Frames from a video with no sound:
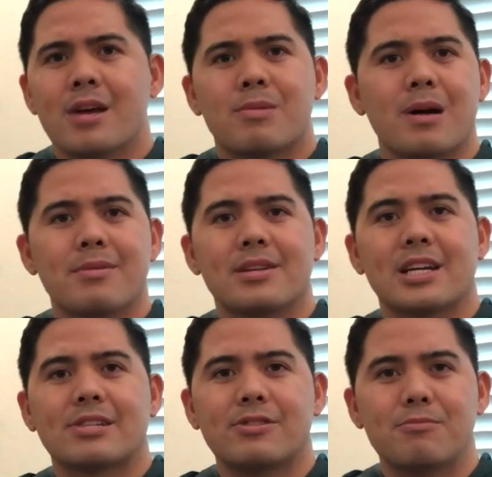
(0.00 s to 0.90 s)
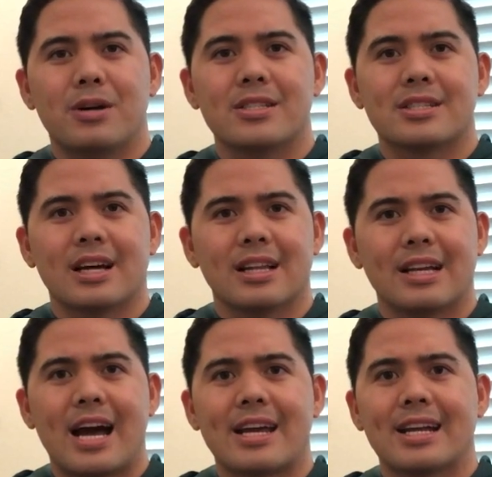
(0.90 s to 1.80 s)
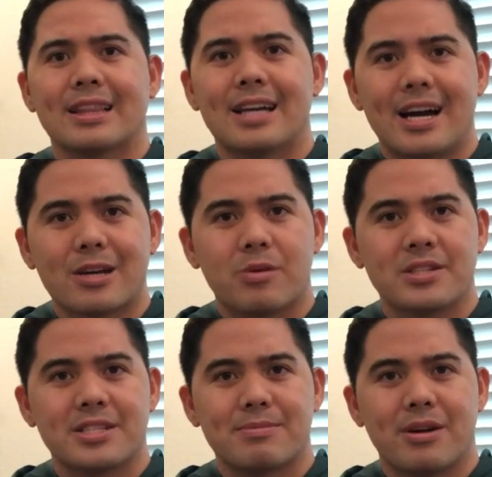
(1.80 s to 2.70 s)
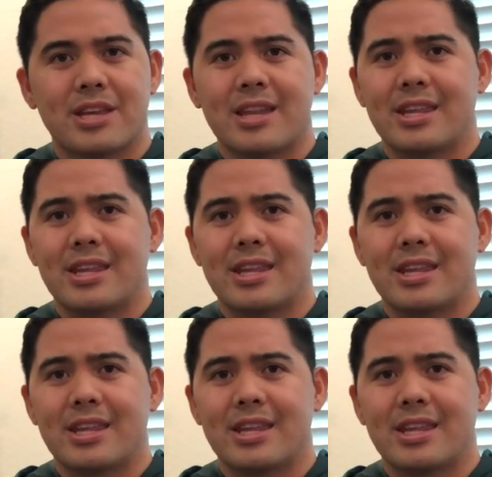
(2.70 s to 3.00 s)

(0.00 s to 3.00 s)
Probably the next few months. I get a lot of questions about that.